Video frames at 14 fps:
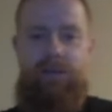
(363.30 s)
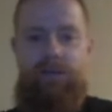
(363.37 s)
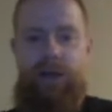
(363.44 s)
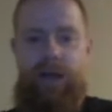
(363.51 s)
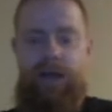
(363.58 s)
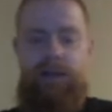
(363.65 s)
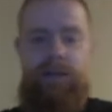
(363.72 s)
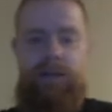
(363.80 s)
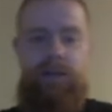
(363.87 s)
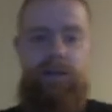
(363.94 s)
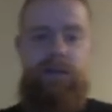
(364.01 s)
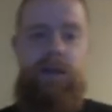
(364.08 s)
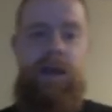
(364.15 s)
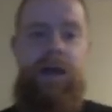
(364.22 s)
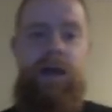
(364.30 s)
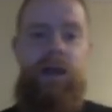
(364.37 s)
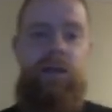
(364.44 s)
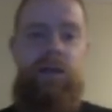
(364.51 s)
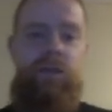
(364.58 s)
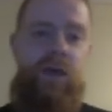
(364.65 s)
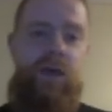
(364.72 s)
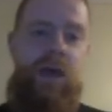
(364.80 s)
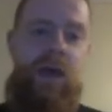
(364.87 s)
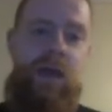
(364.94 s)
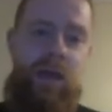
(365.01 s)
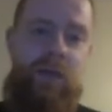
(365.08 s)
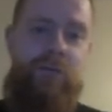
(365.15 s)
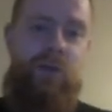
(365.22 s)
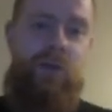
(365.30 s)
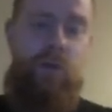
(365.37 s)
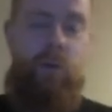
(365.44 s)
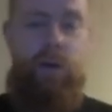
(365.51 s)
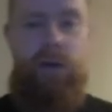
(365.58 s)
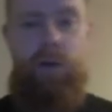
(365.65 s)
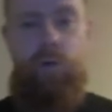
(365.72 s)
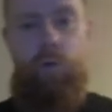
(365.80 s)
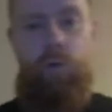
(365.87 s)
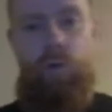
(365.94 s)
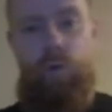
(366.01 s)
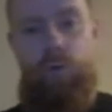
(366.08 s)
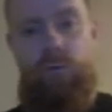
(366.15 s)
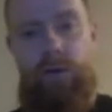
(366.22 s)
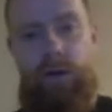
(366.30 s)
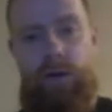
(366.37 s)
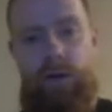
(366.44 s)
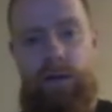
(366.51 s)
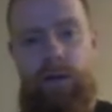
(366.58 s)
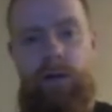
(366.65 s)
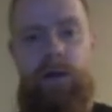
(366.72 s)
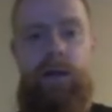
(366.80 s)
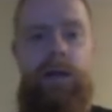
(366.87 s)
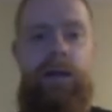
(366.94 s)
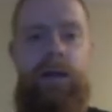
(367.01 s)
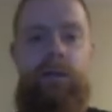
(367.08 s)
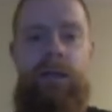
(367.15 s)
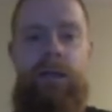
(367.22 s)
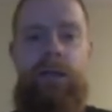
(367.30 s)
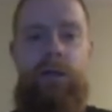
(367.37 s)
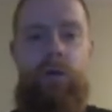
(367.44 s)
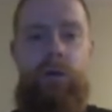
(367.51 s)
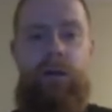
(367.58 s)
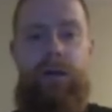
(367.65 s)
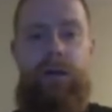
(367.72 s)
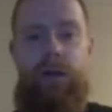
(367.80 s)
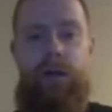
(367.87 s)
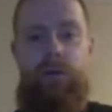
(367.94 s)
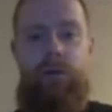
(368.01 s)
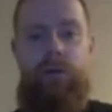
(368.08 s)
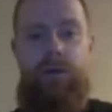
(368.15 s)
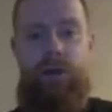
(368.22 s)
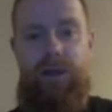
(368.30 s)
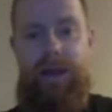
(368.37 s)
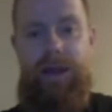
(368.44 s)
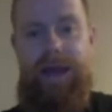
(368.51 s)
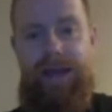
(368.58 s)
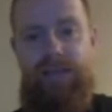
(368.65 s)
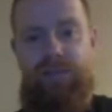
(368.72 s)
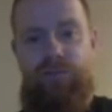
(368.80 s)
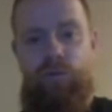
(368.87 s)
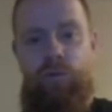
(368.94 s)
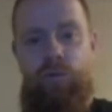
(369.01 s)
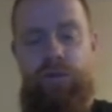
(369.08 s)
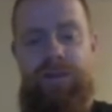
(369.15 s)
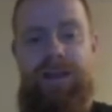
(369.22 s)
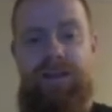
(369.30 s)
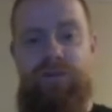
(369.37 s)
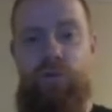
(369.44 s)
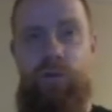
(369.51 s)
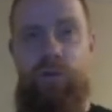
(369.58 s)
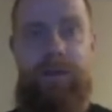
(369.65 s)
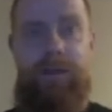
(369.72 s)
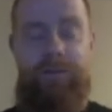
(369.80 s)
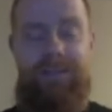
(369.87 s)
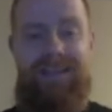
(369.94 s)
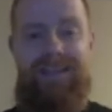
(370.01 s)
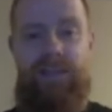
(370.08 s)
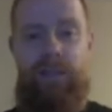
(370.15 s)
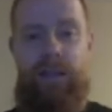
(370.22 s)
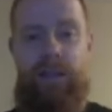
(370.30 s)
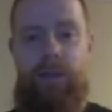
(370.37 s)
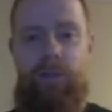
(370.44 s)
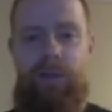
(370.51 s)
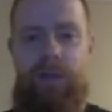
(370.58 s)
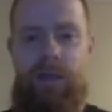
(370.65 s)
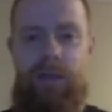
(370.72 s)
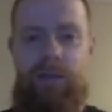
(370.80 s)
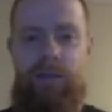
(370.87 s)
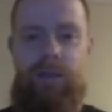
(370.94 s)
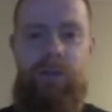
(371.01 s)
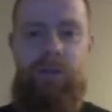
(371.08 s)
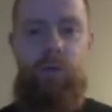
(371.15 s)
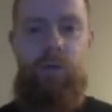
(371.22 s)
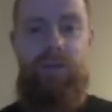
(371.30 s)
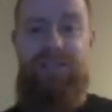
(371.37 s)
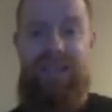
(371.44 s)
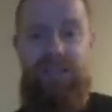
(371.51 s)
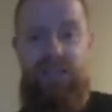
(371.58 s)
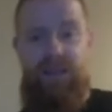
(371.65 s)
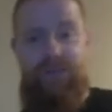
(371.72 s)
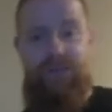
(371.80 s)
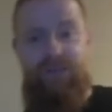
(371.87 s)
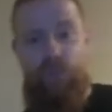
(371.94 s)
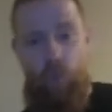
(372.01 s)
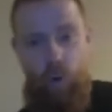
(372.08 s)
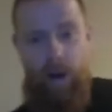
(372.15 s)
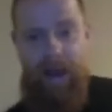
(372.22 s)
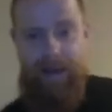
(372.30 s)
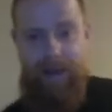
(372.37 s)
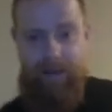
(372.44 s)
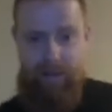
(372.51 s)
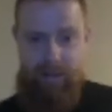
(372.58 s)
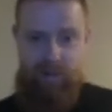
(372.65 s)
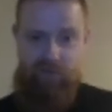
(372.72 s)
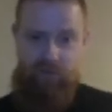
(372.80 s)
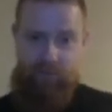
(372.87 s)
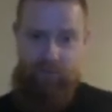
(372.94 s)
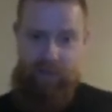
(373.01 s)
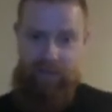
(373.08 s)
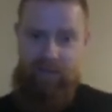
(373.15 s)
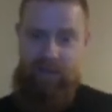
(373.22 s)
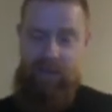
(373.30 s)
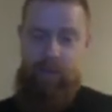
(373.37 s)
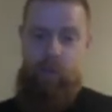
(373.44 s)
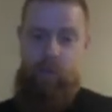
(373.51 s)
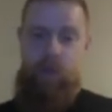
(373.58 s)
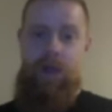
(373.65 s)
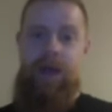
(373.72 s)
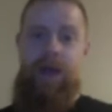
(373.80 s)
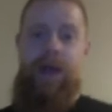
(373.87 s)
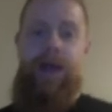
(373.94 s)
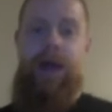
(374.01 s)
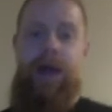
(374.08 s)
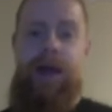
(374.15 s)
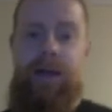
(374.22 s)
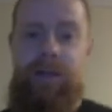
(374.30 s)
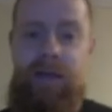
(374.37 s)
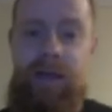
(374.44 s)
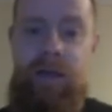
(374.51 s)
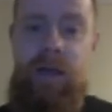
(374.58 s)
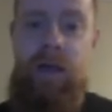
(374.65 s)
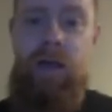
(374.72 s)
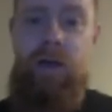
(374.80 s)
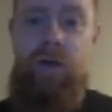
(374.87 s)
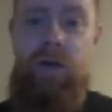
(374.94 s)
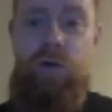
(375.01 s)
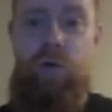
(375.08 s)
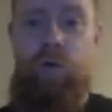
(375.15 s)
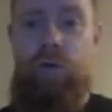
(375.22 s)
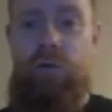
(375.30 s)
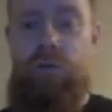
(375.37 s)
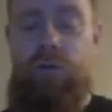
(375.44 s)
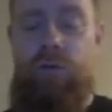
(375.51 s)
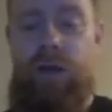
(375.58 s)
ideas. Then if you were to go over here and take on account the next 4, so that's 4 times 16, that would take us up to what, 64 ideas from this table. And then going right